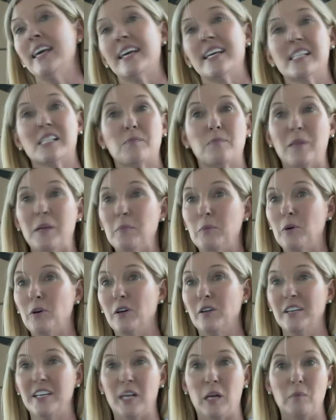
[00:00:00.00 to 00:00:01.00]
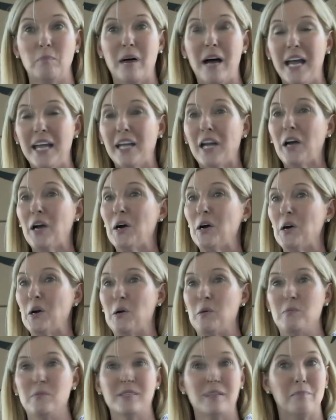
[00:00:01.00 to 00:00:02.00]
it's people, you know, buying
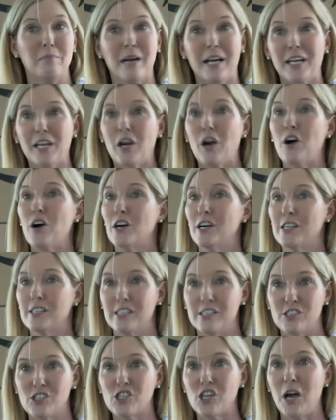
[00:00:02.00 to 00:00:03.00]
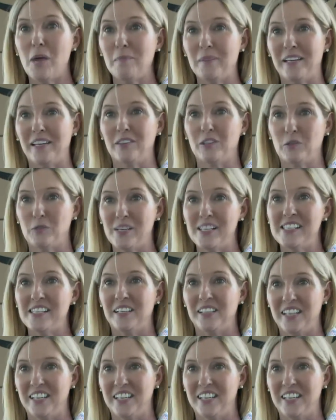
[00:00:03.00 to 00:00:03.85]
homes and buying cars and shopping in the retail